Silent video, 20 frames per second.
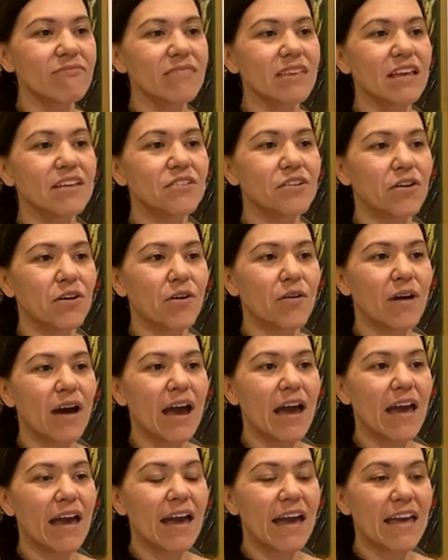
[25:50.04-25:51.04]
you know,
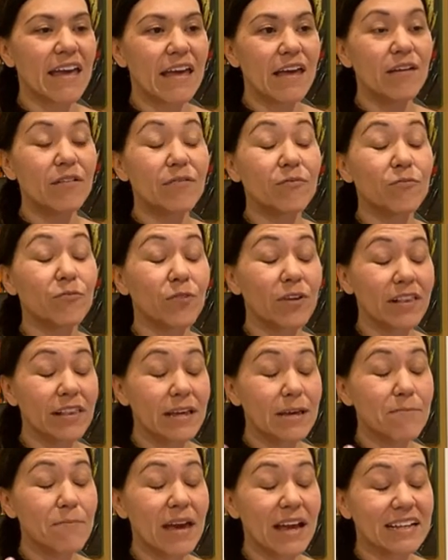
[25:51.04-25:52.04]
I, it
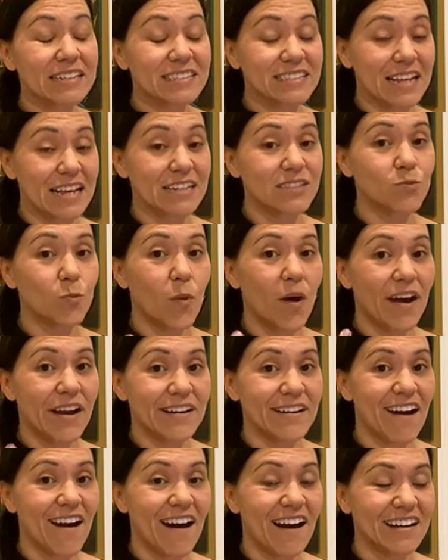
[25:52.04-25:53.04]
really makes sense why
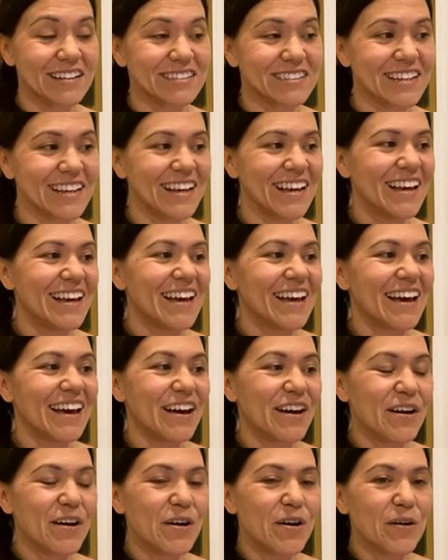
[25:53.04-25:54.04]
not.
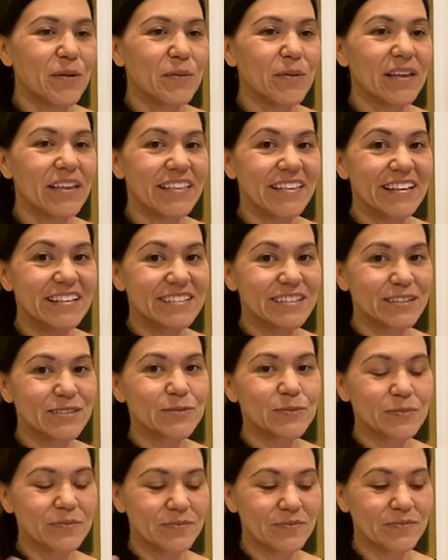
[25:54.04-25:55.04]
Um, and this
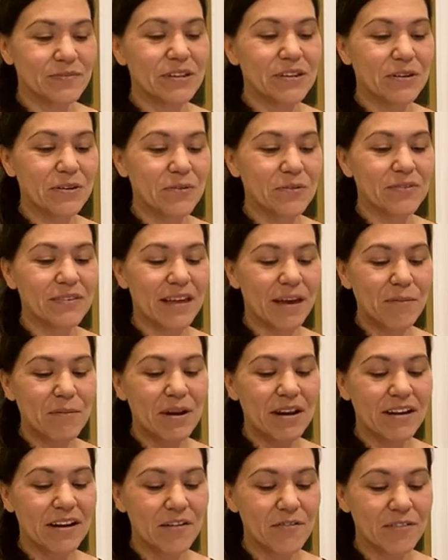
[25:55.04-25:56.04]
is you know, I'm
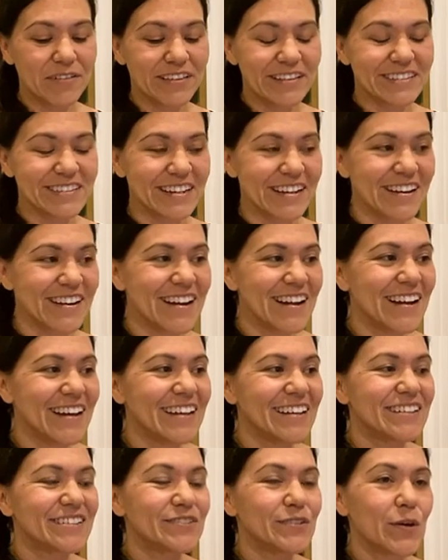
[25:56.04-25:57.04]
going to cover this here.
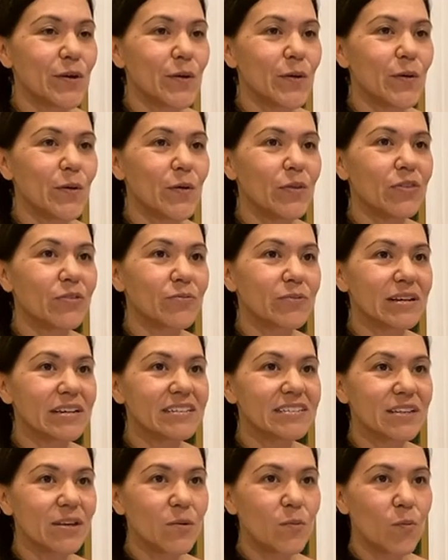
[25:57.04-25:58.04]
So, the
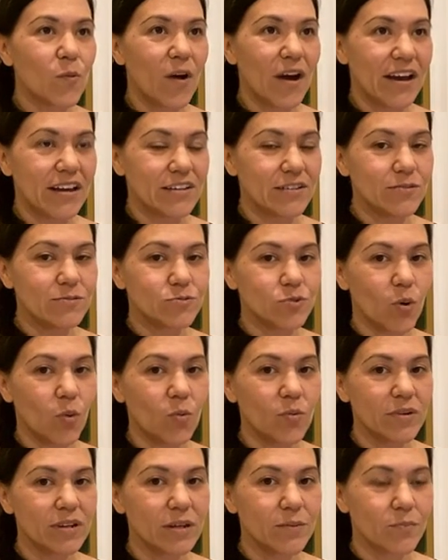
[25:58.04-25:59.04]
reason why you
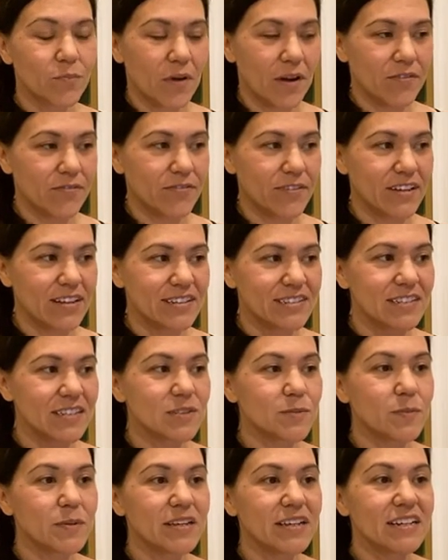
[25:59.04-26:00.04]
don't eat breakfast
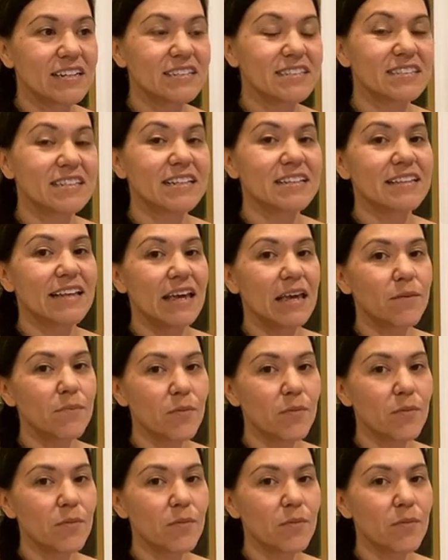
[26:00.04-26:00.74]
is because the day